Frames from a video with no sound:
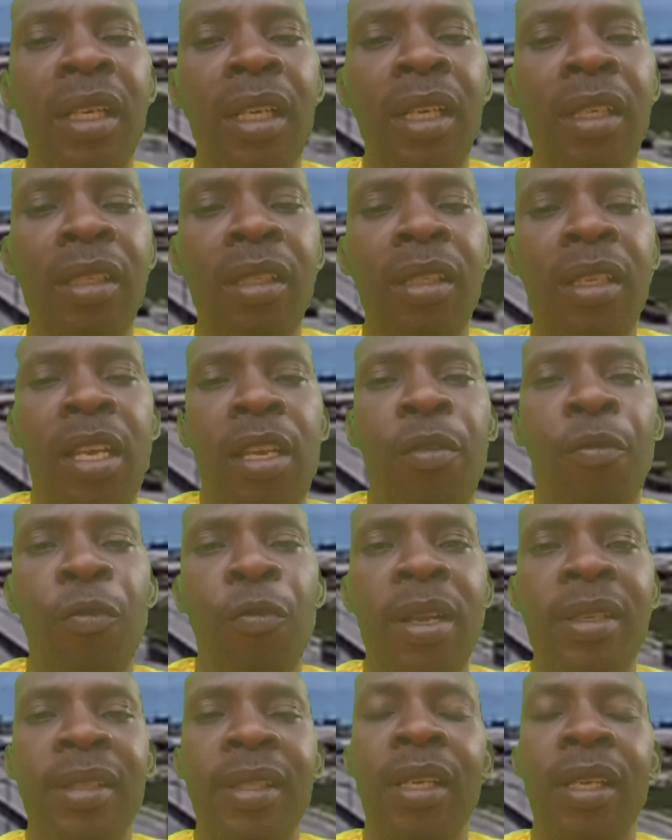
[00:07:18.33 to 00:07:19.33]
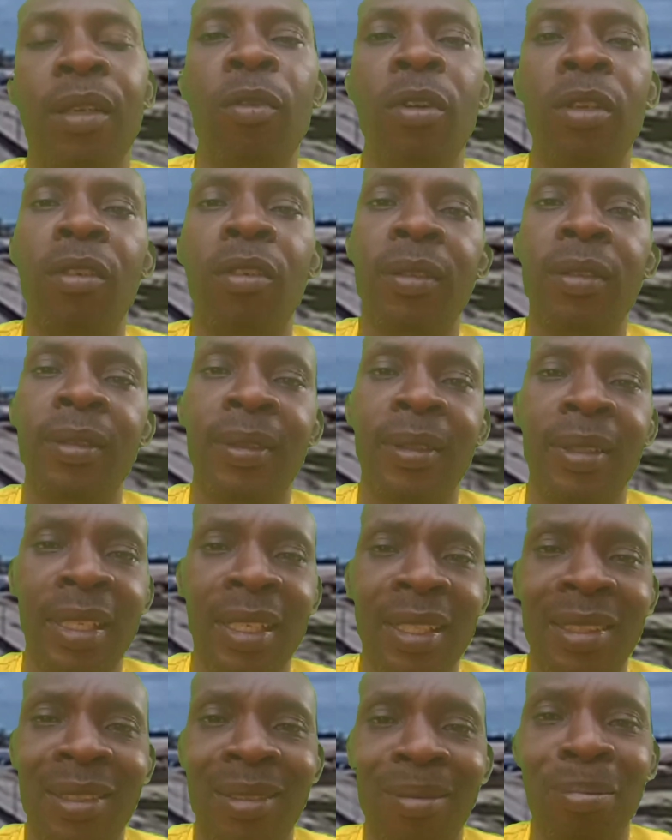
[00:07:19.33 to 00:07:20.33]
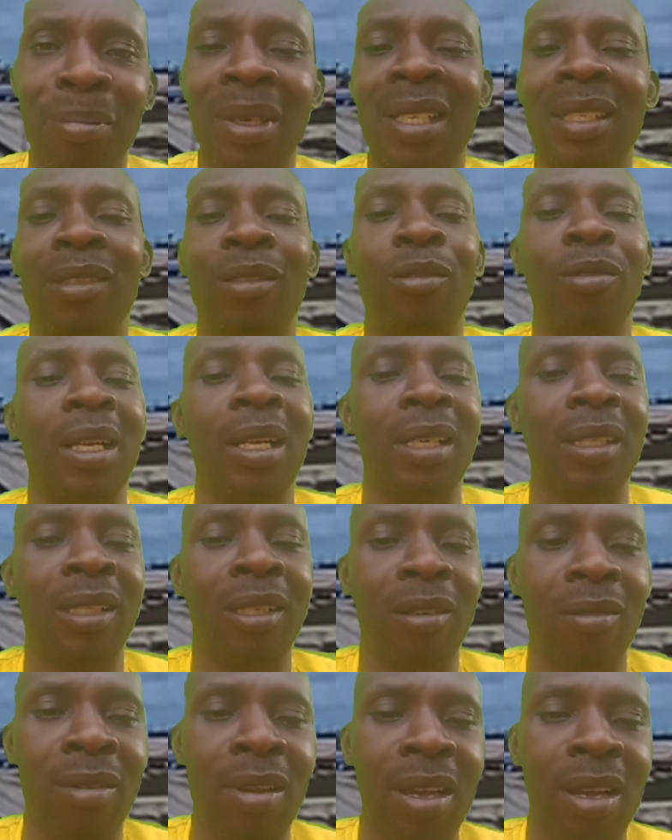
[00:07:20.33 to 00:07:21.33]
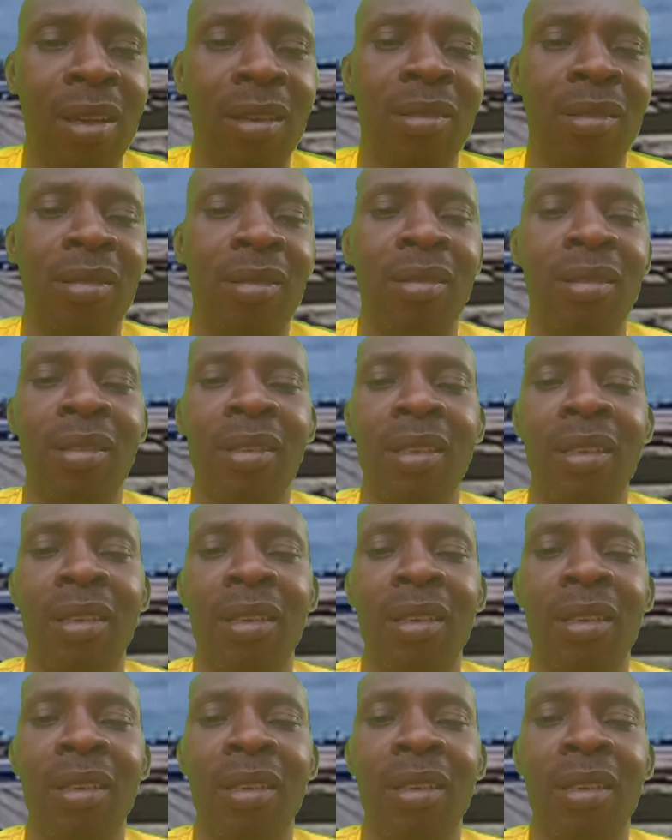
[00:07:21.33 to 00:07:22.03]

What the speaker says: And if we are saying, what does it mean to Nigerians?